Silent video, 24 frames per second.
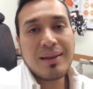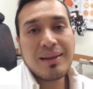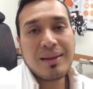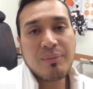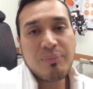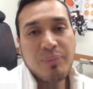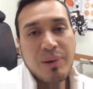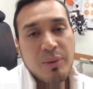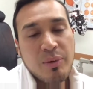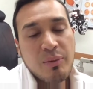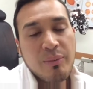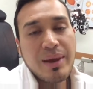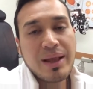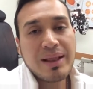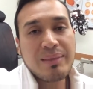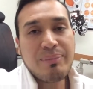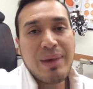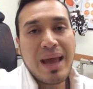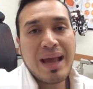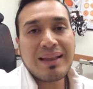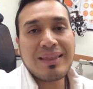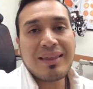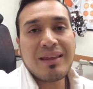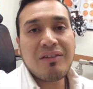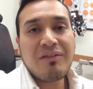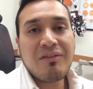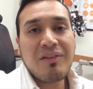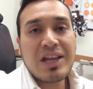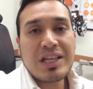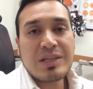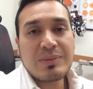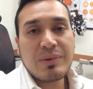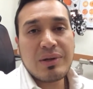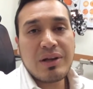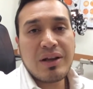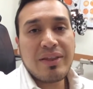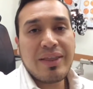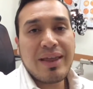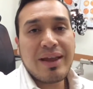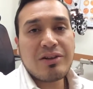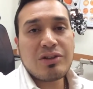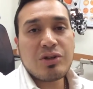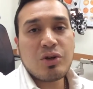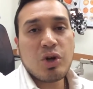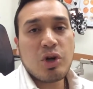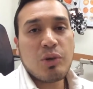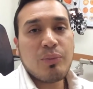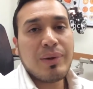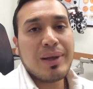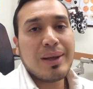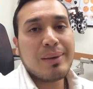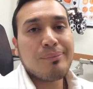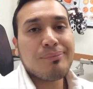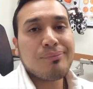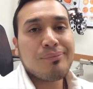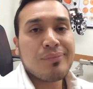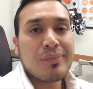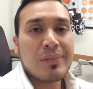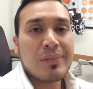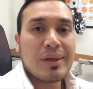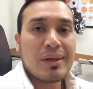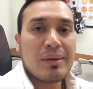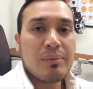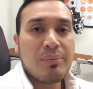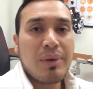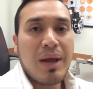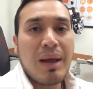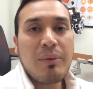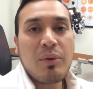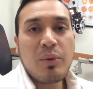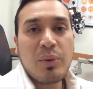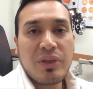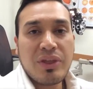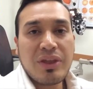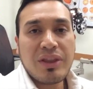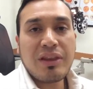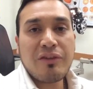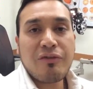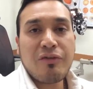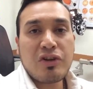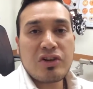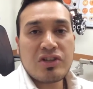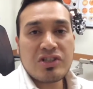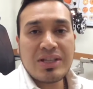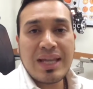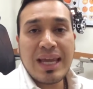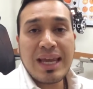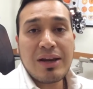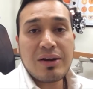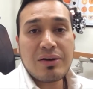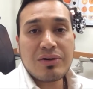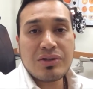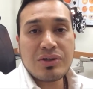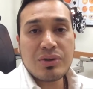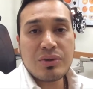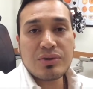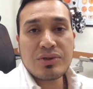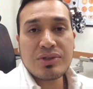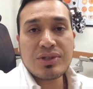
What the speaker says: The people make back their investment on that tonal pen probably within the first day or two.